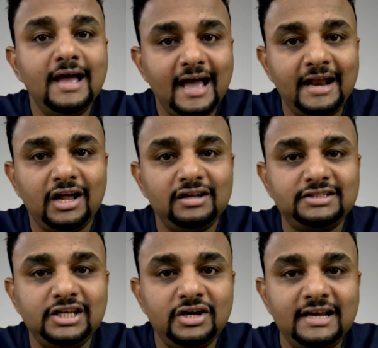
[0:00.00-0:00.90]
And I'll
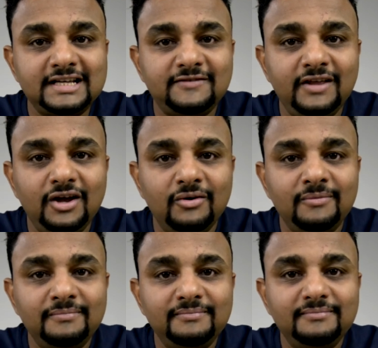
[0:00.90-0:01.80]
see you in the next video.
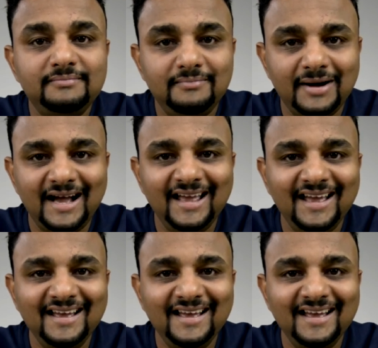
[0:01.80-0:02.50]
Bye.